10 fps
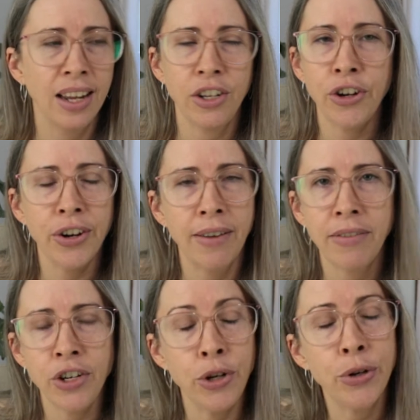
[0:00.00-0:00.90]

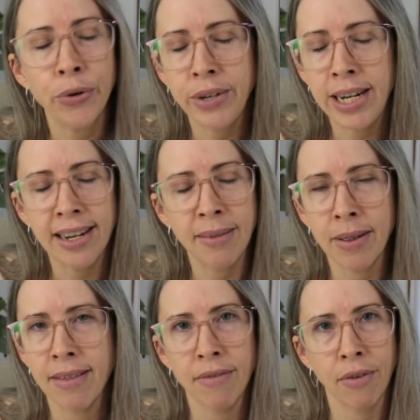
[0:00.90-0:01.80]
You don't need
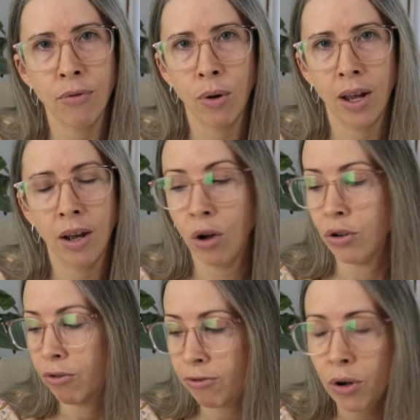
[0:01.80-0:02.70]
expensive software.
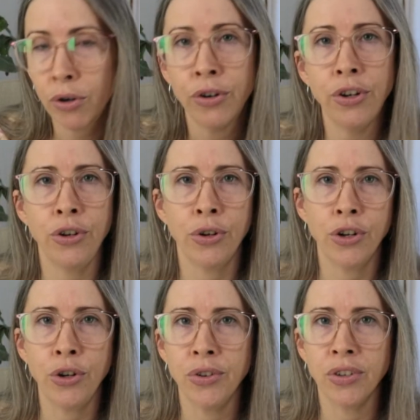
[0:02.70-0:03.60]
On your phone, you
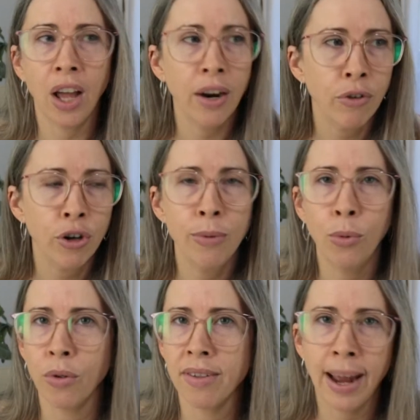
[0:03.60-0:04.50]
can use
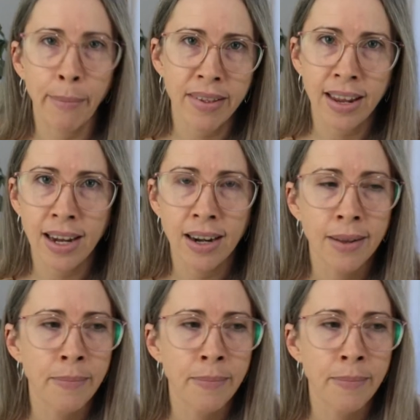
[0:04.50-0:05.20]
Lightroom or Snapseed.